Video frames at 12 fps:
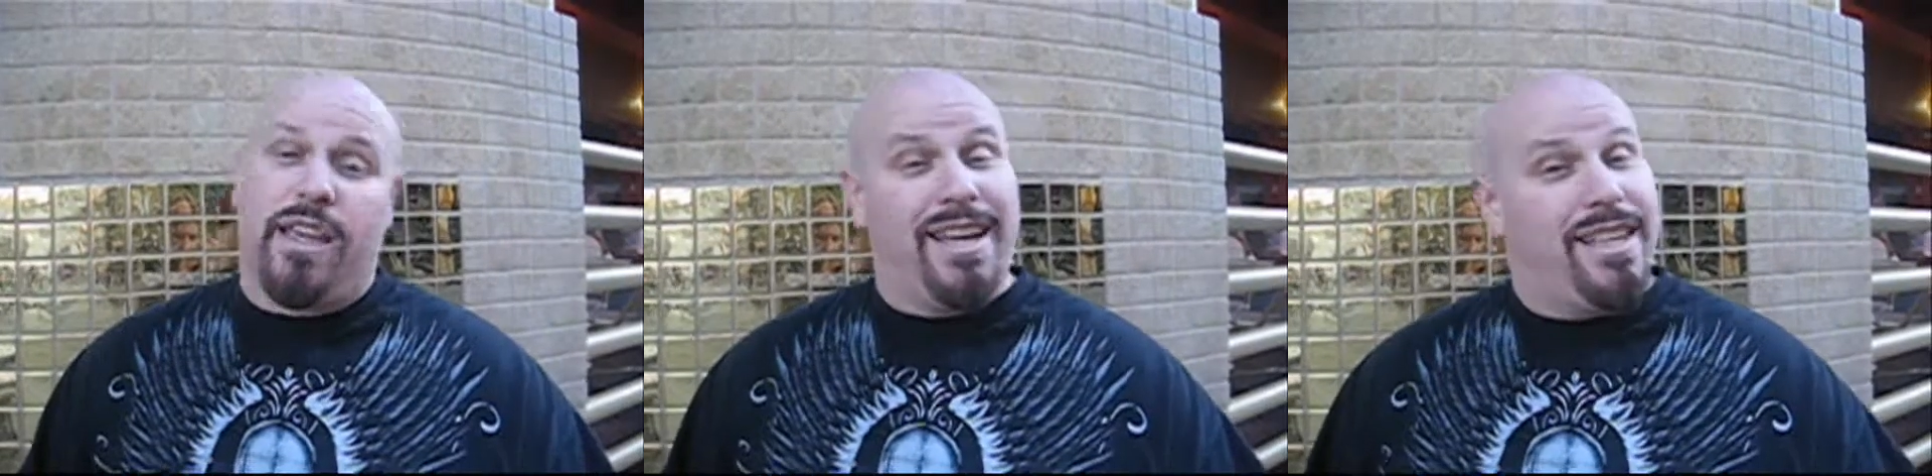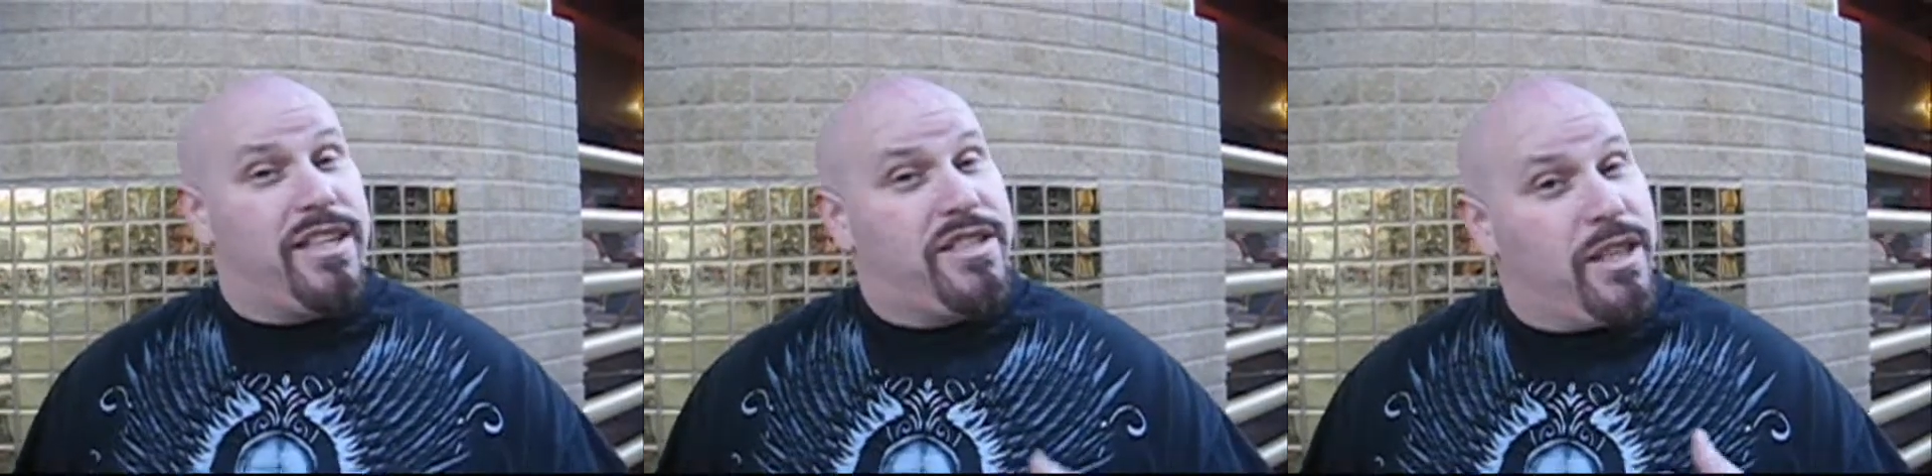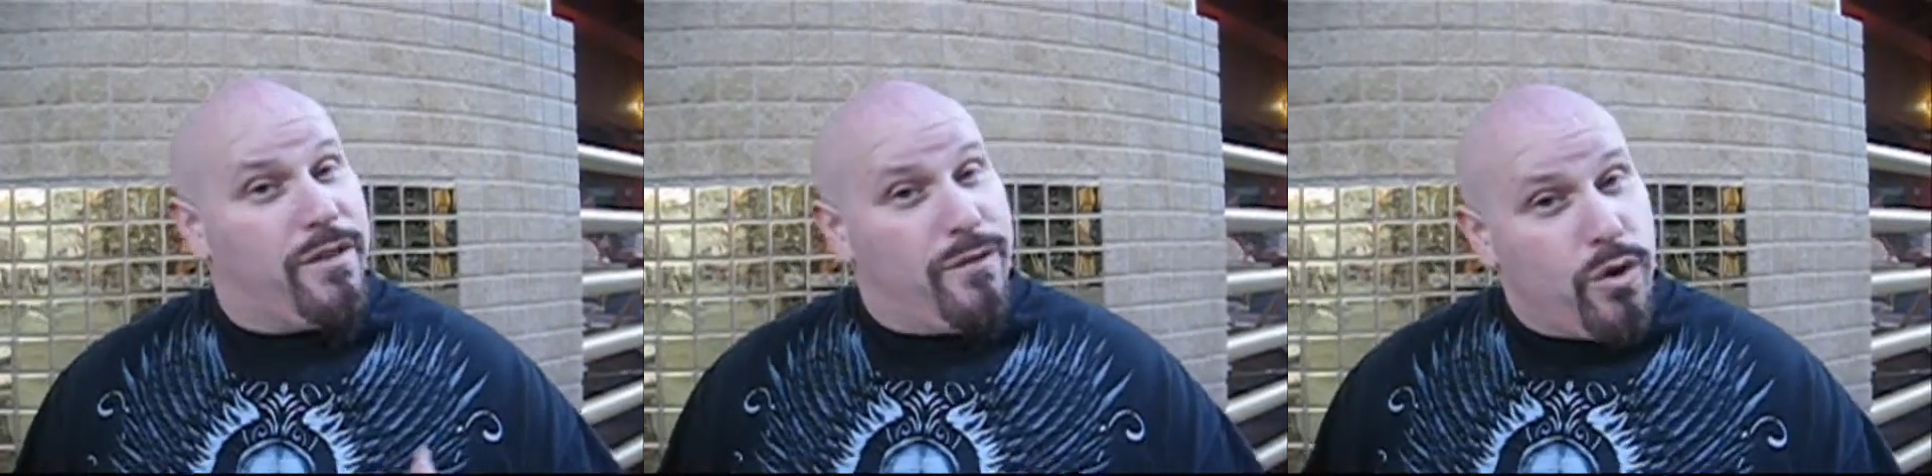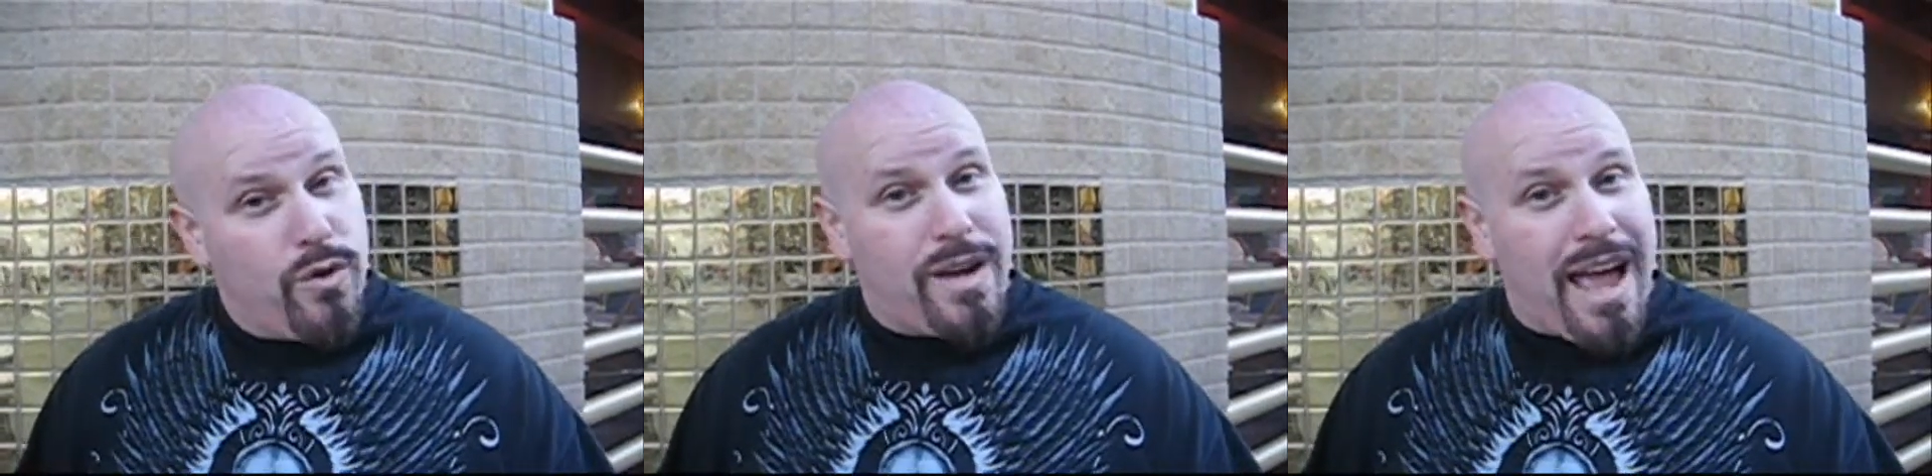you get to see the
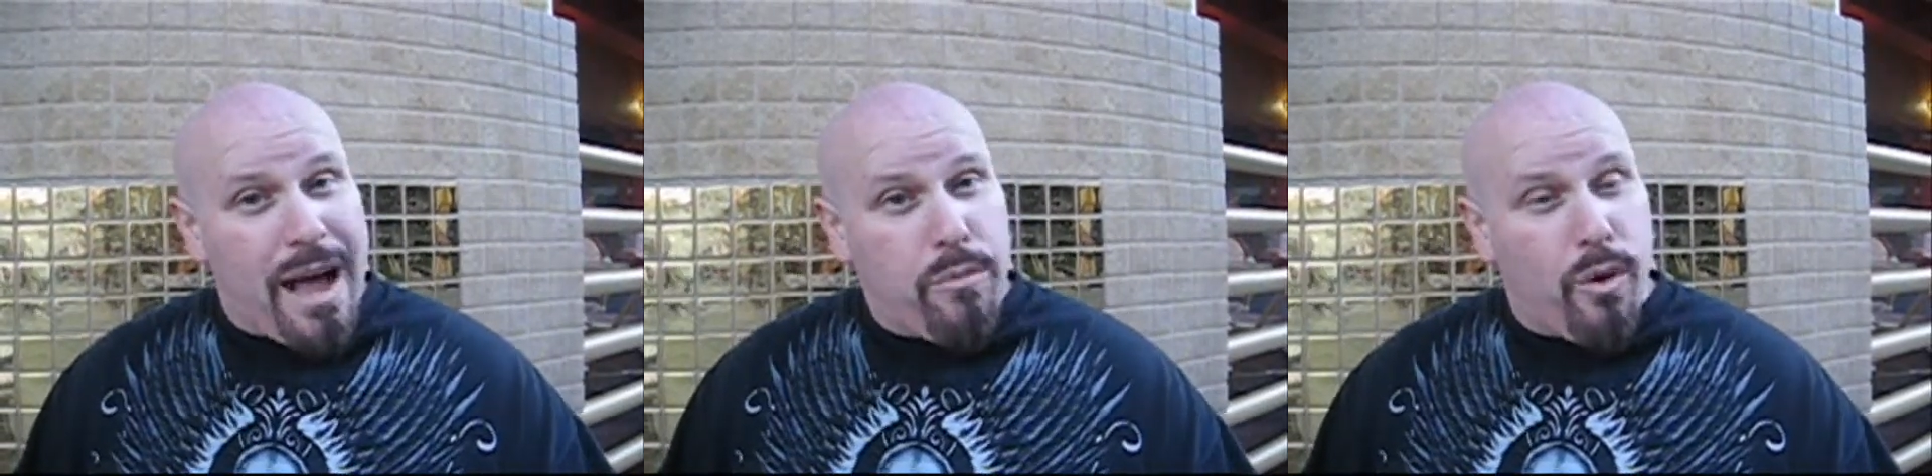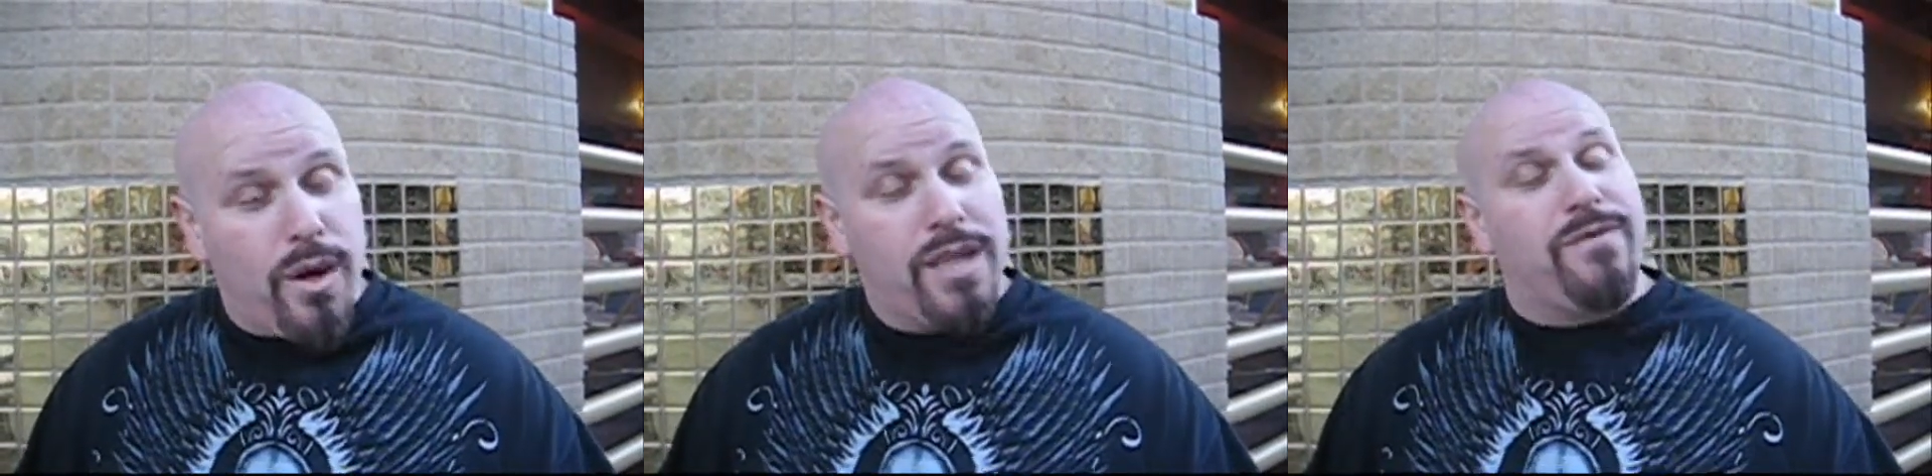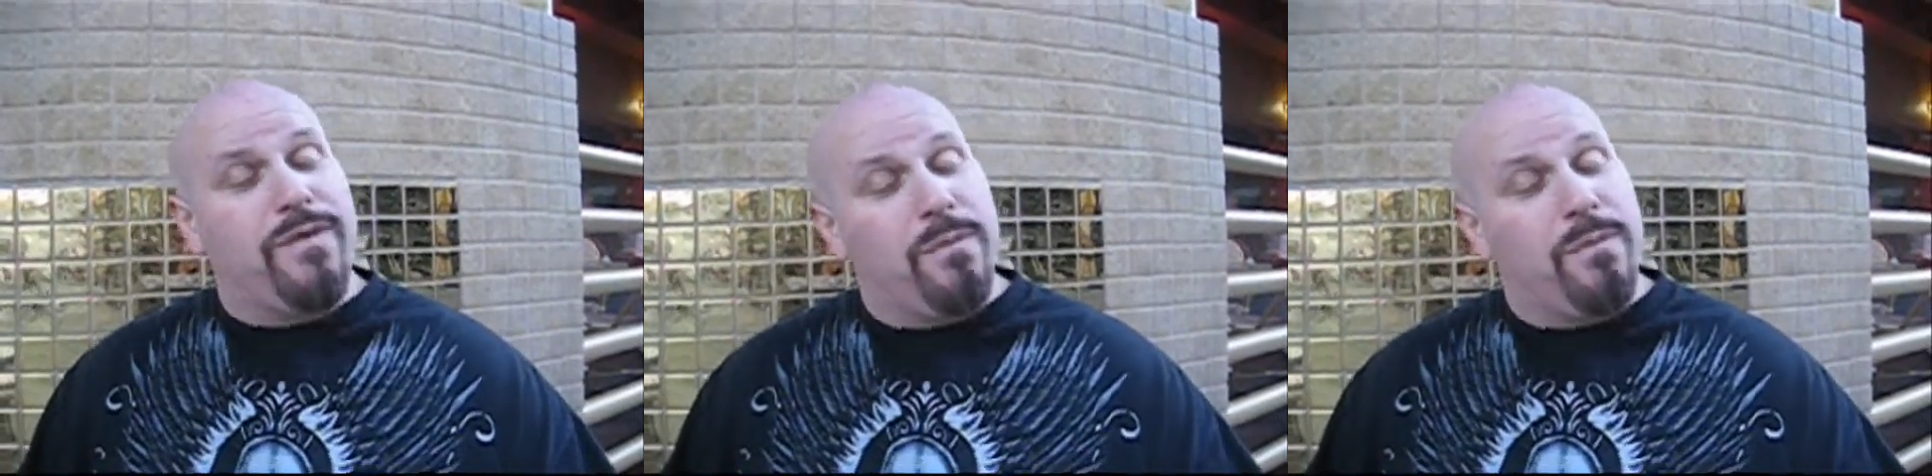Voodoo Cowboys